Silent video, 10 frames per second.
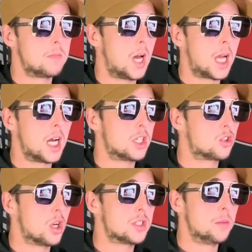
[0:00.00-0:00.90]
I got to
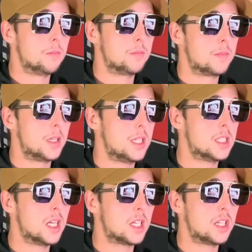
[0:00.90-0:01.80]
trust him. He's
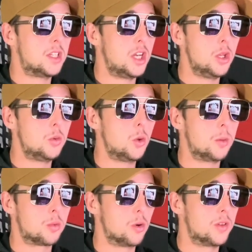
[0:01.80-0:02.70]
going to continue to
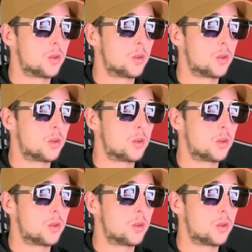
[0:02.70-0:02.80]
improve at